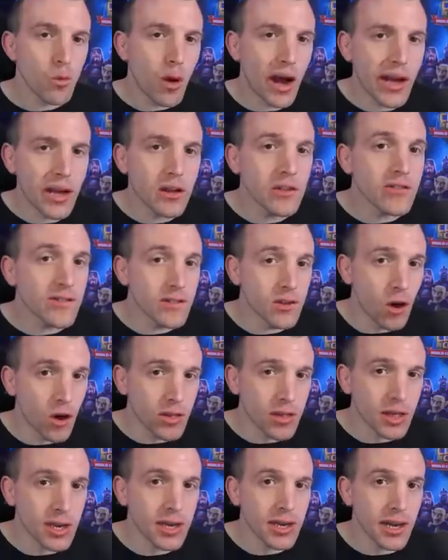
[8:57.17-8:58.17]
Whilst
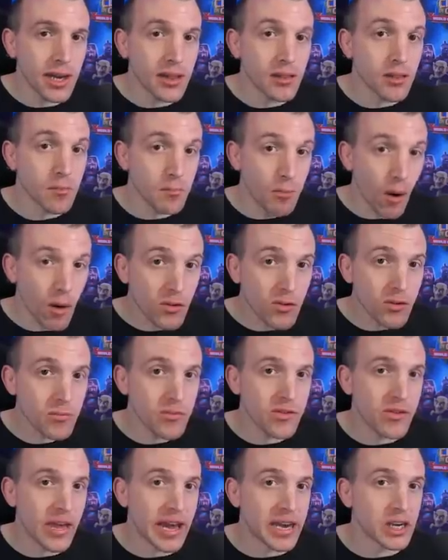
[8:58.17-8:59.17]
nothing in the bottom
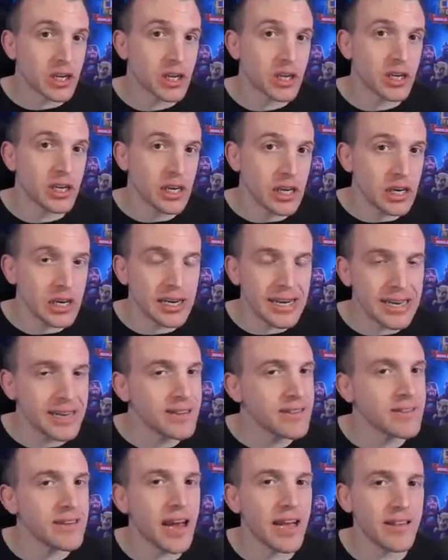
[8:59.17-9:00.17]
section here
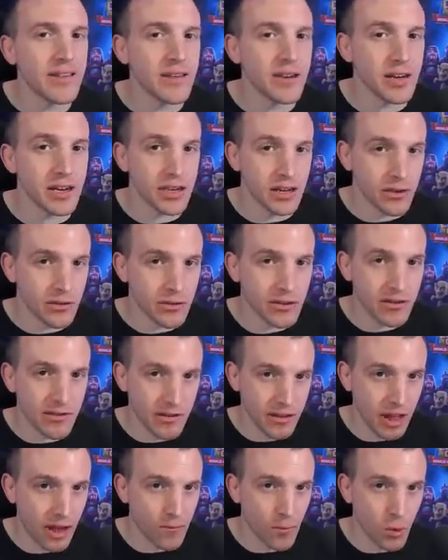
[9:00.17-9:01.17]
is getting an increased
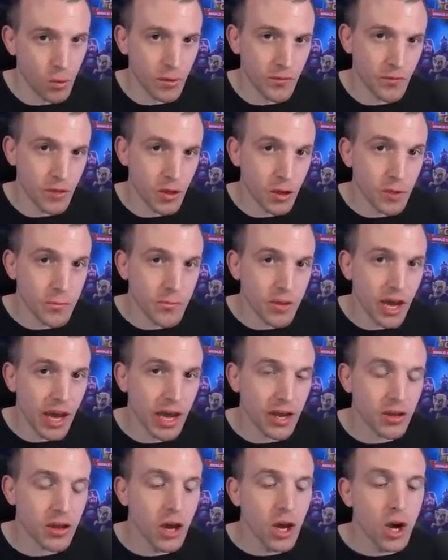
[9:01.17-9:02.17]
level with the
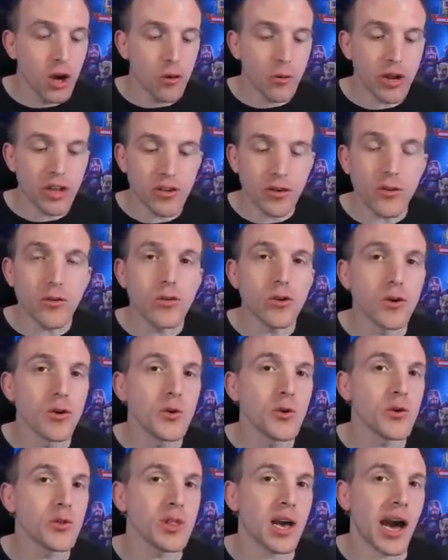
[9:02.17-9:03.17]
update, we do
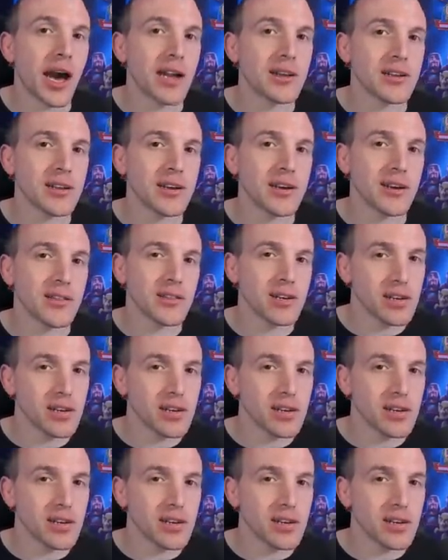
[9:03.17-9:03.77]
know that the